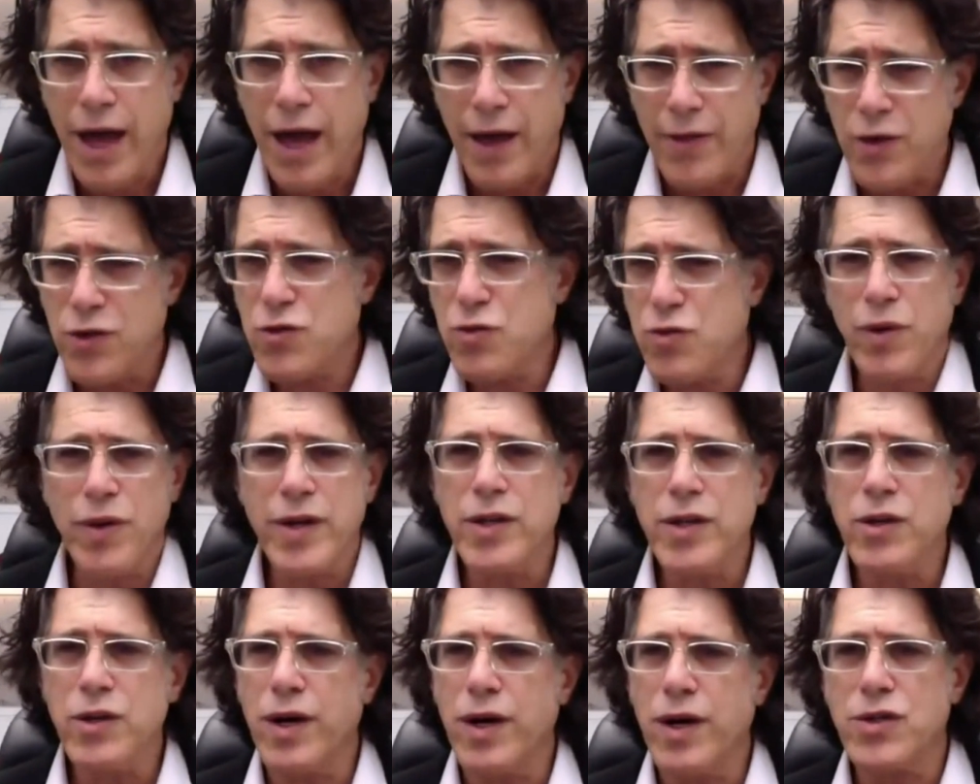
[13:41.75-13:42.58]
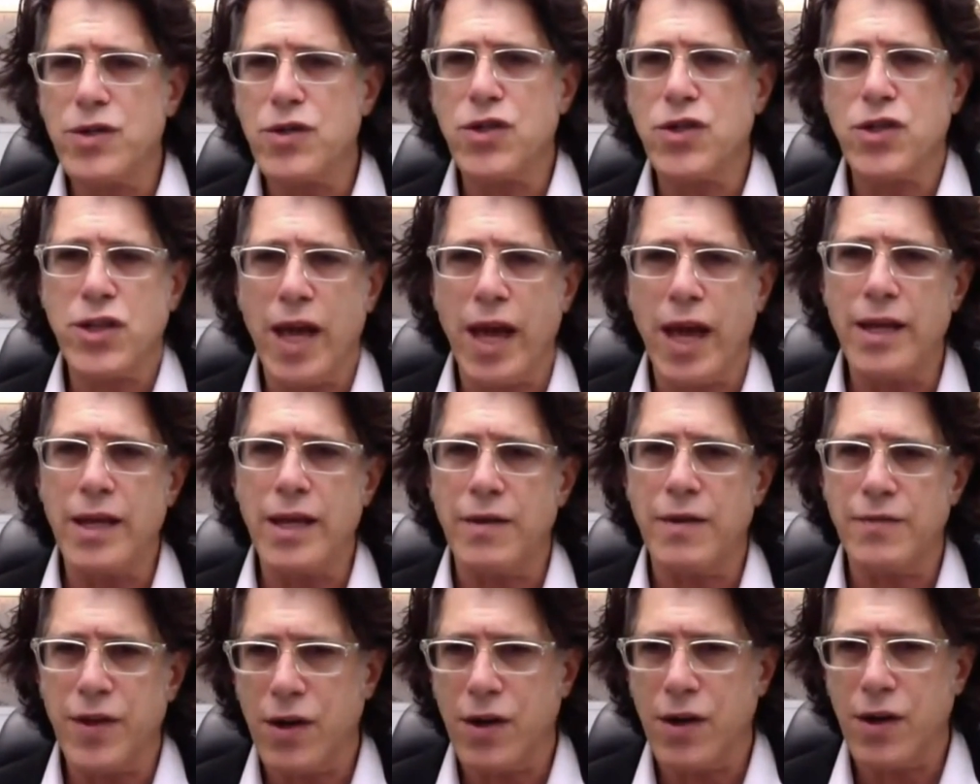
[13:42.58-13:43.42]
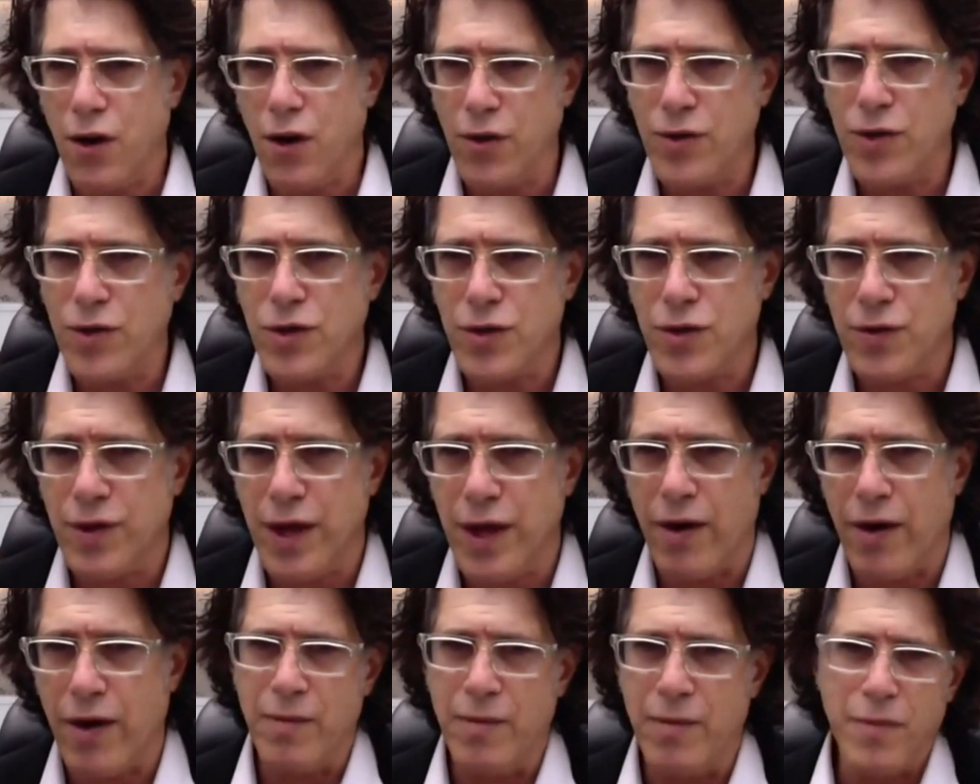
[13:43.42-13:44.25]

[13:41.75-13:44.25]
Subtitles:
And there's really no understanding of the culture there.